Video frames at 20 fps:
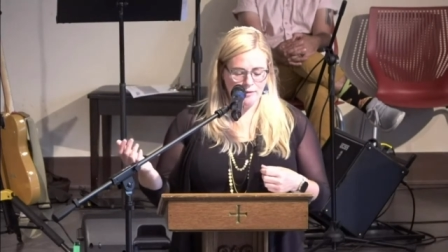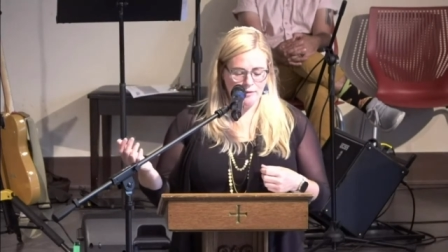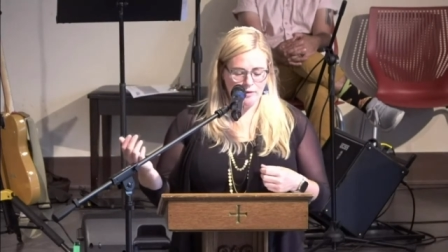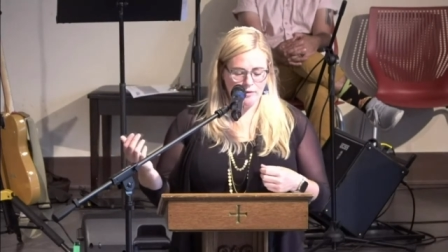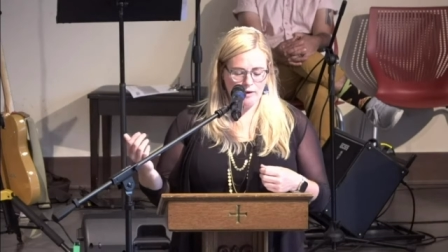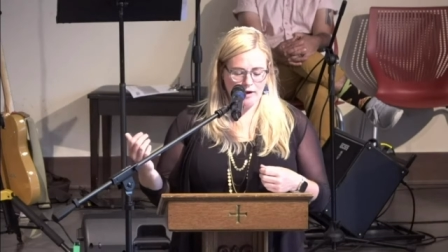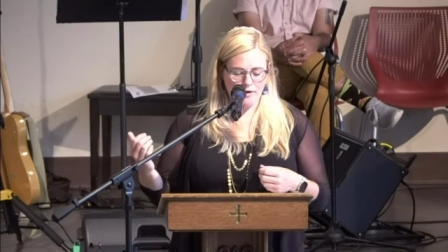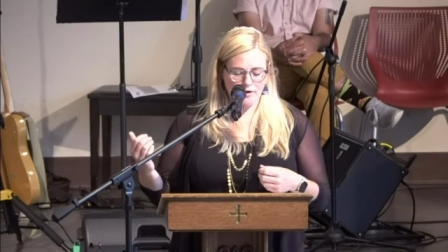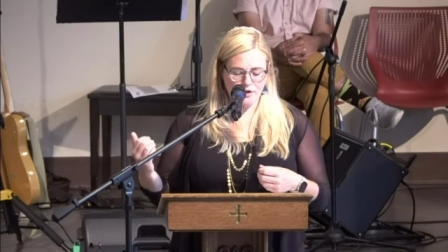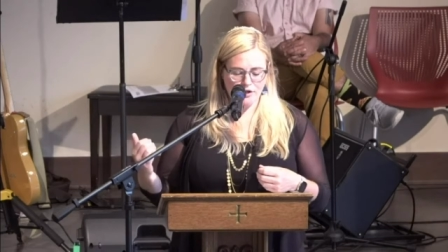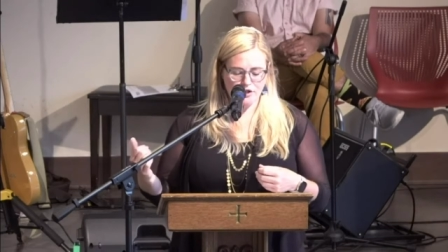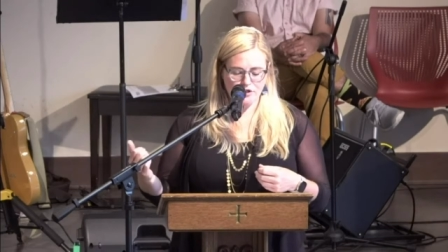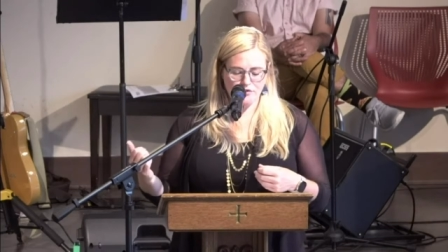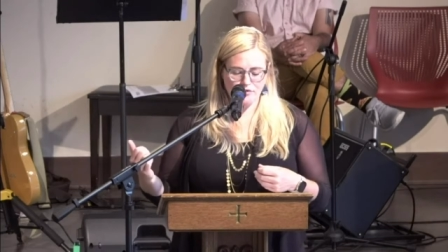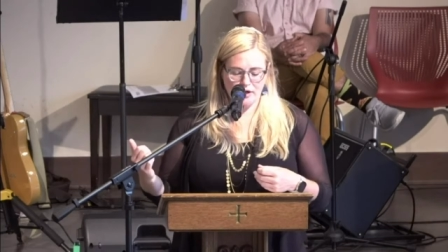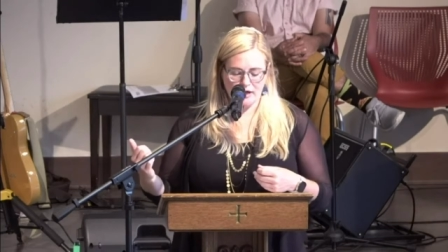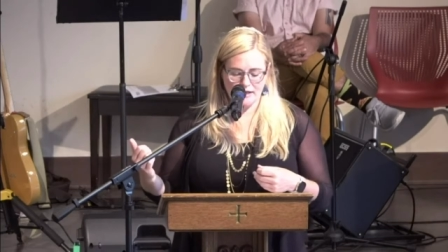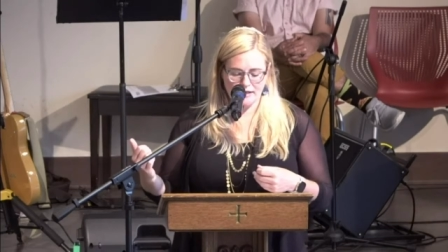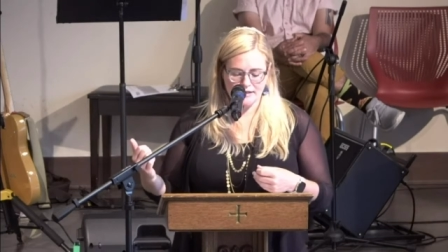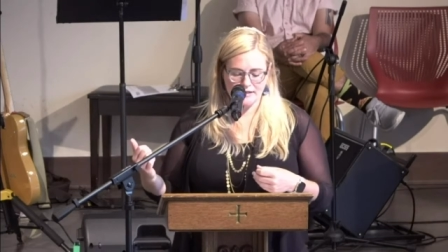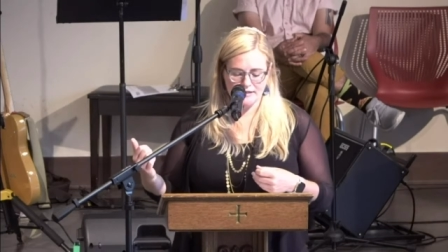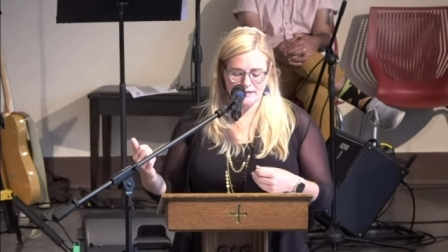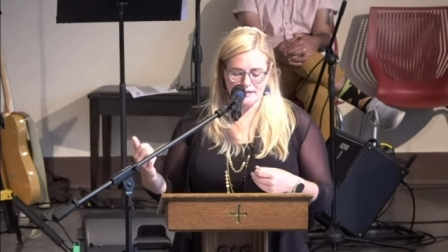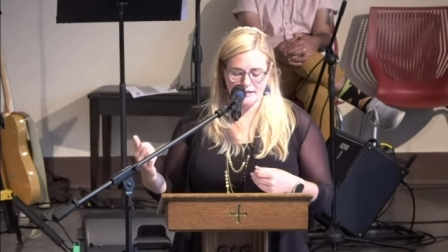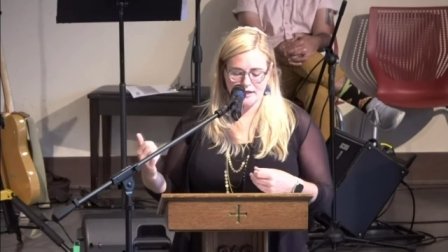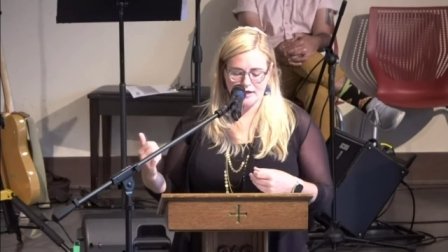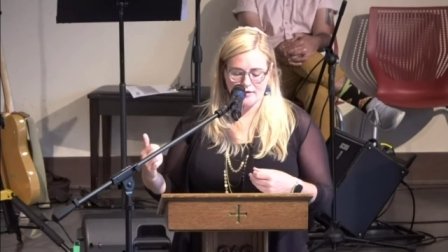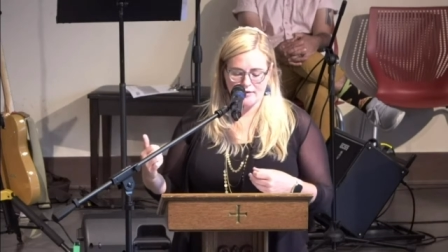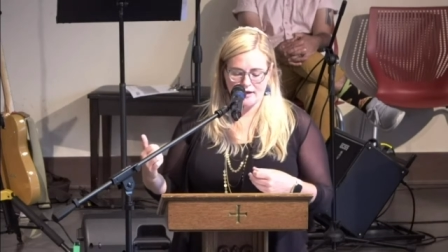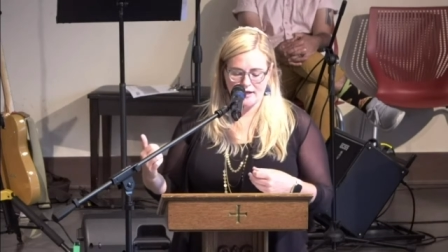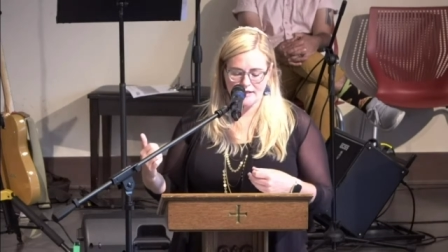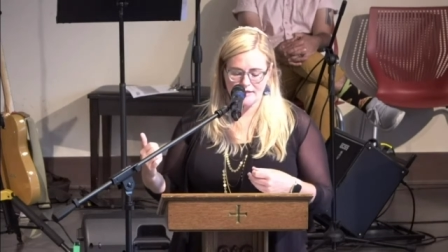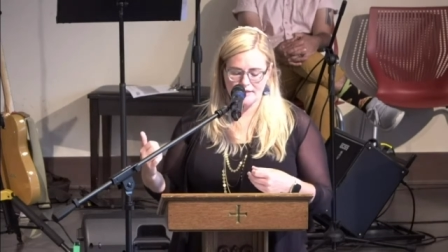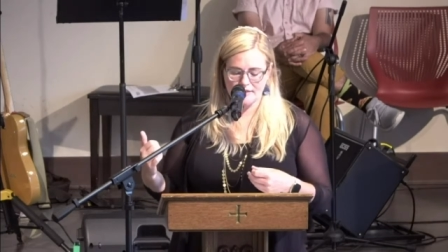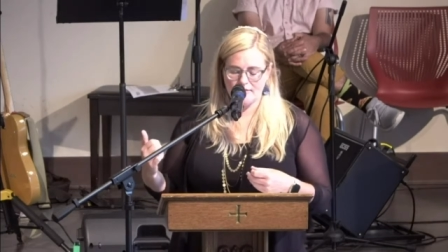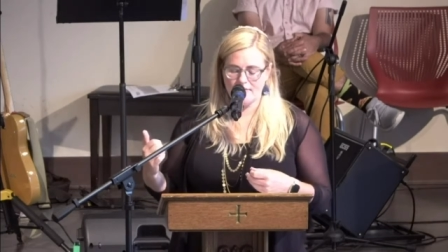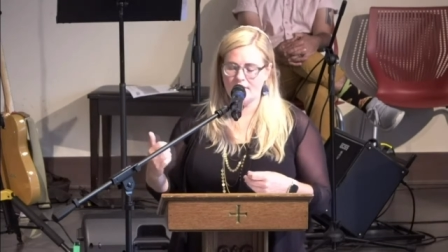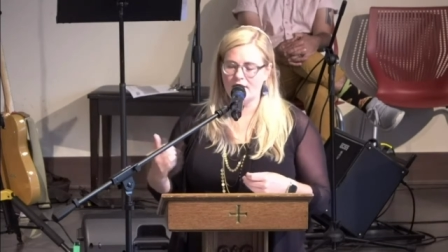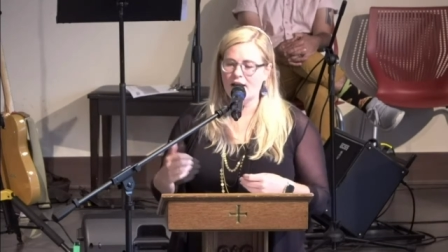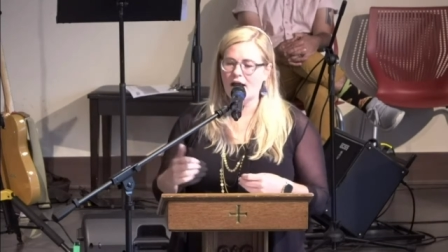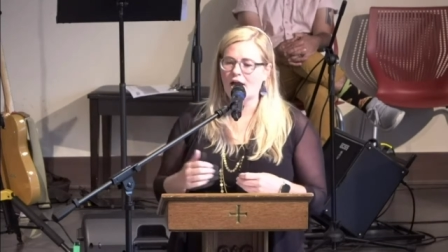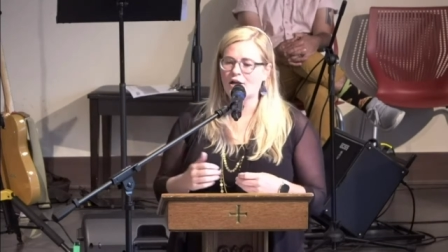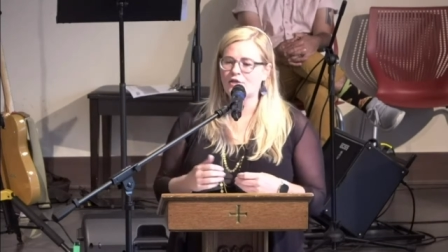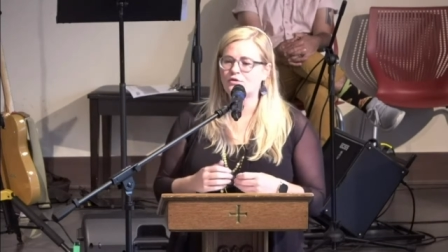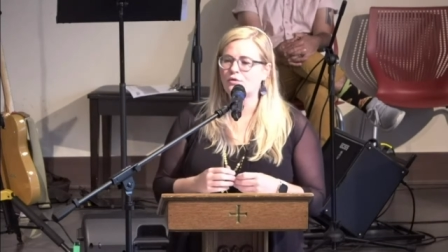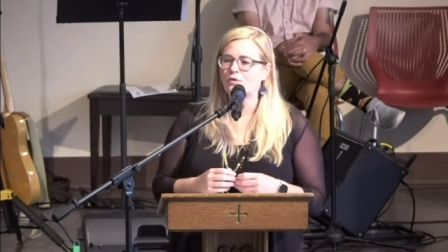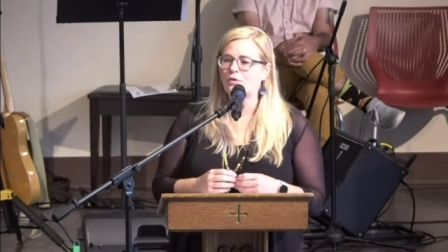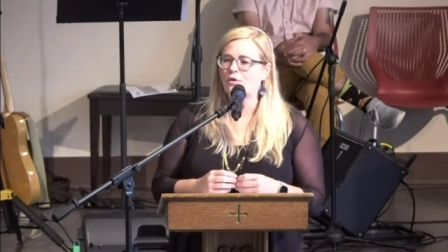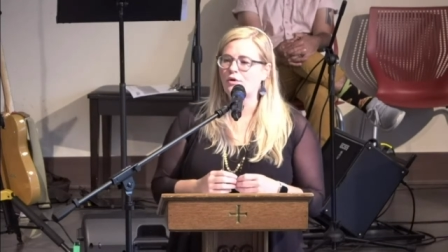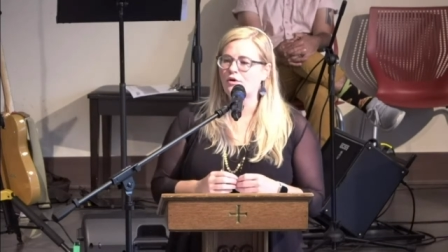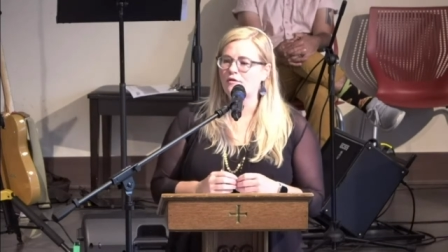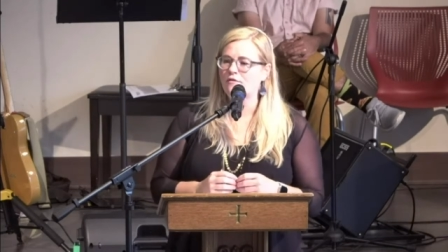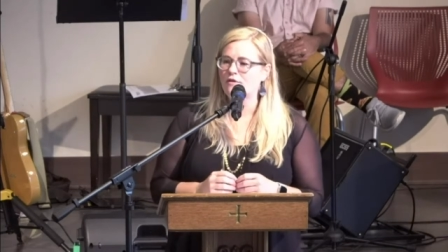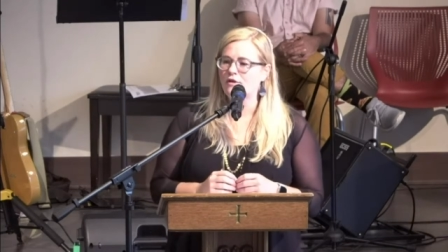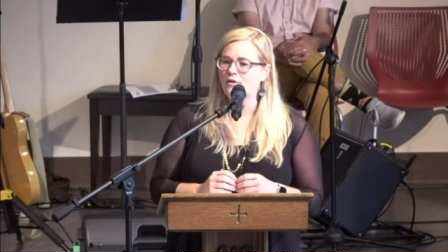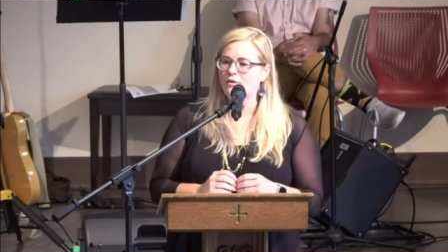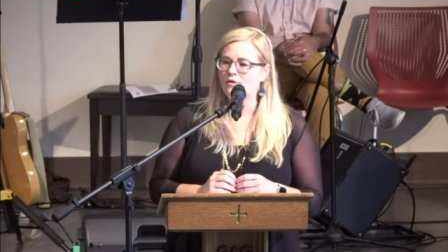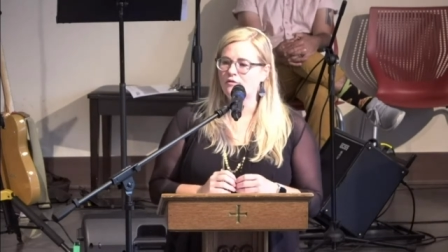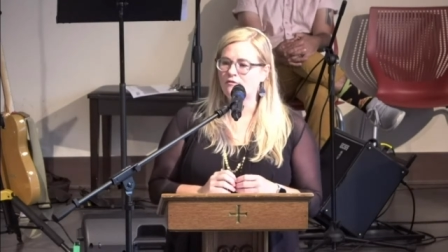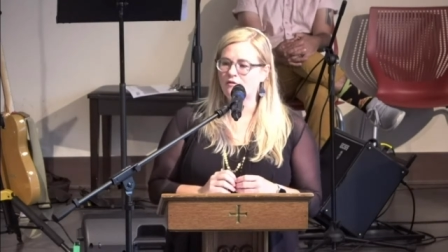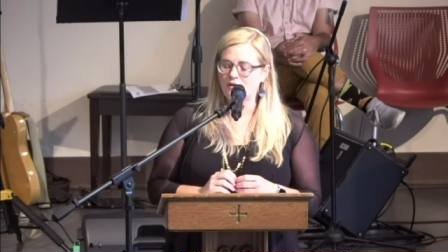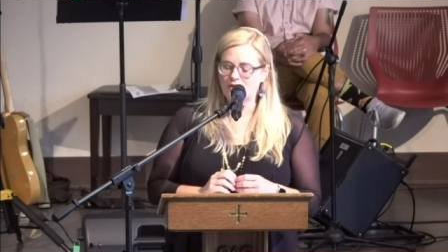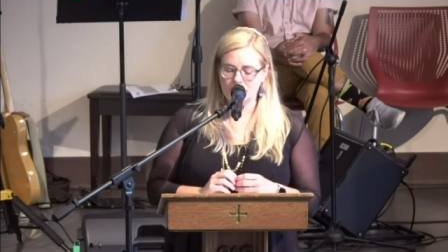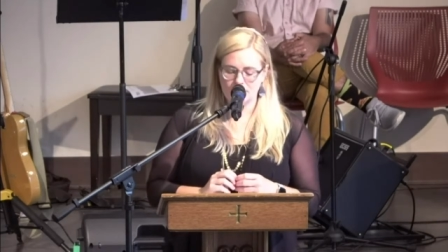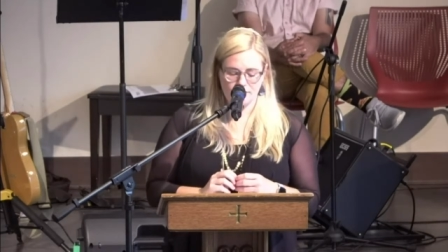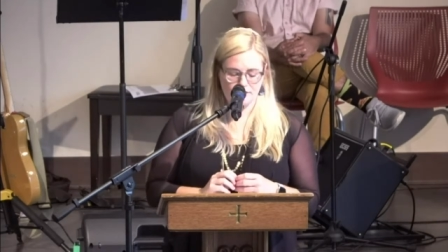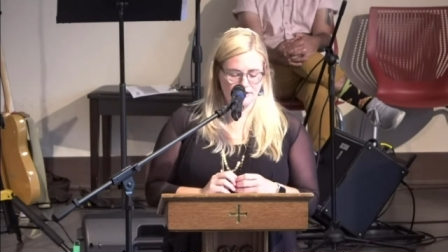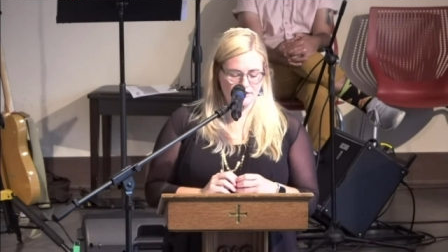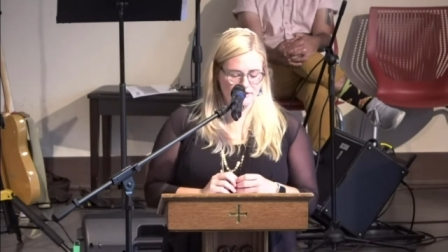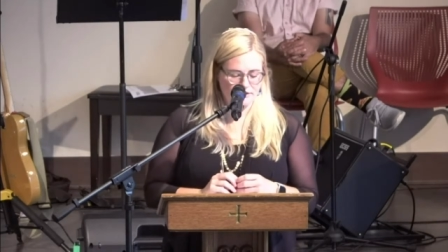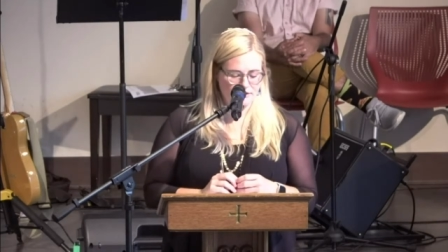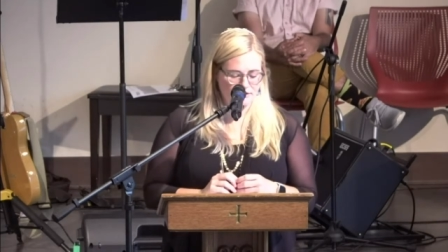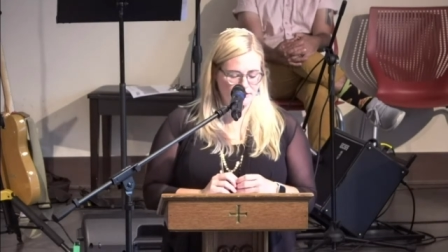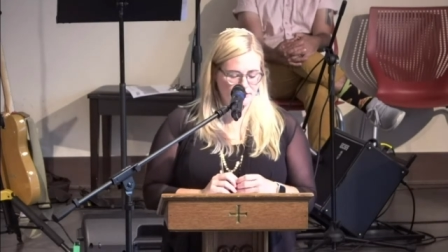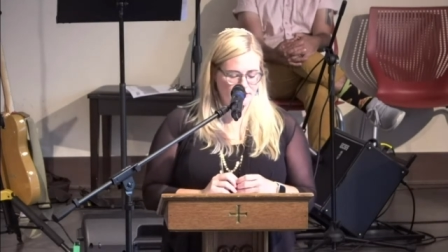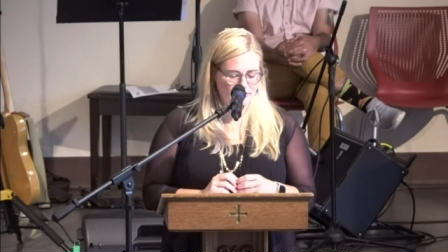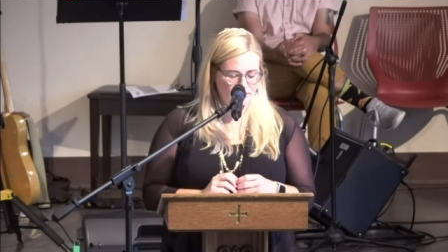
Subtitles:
that requires trust in the grace of the natural order of the universe.